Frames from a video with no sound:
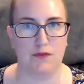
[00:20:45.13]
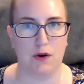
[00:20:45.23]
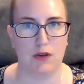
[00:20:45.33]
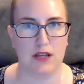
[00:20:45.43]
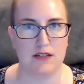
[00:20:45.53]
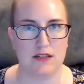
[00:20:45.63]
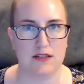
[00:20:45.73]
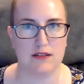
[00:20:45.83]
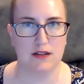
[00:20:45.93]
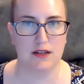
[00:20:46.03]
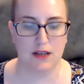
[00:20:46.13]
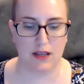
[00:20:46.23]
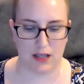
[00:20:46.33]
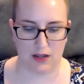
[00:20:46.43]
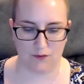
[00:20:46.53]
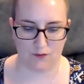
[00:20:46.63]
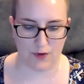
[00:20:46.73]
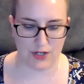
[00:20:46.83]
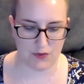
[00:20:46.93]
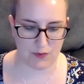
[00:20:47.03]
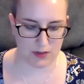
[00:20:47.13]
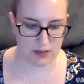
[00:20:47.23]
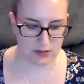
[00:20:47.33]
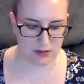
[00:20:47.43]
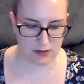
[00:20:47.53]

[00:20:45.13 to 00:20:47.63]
focus and ritual.